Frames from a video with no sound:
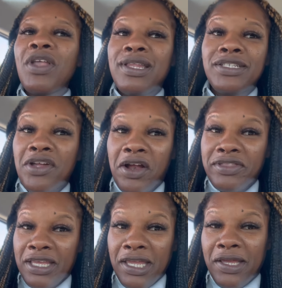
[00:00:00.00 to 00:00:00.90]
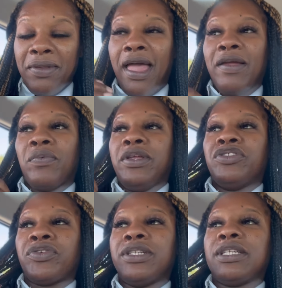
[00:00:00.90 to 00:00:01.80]
that's her thing. Like, we
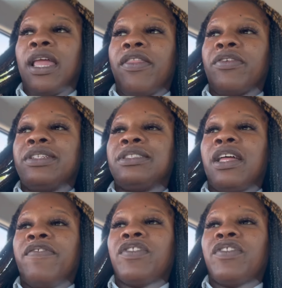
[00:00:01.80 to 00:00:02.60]
drink together and stuff.